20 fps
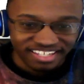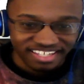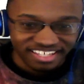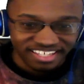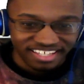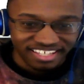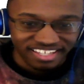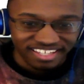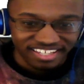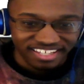
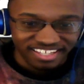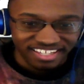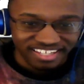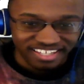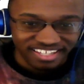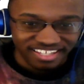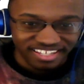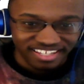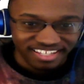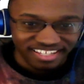
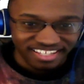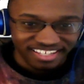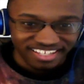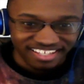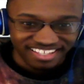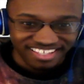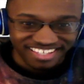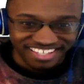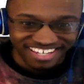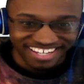
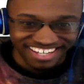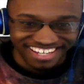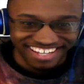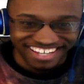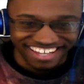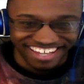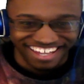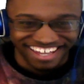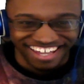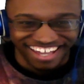
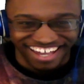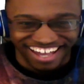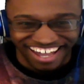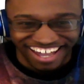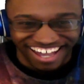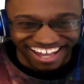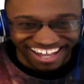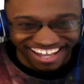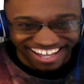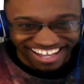(silence)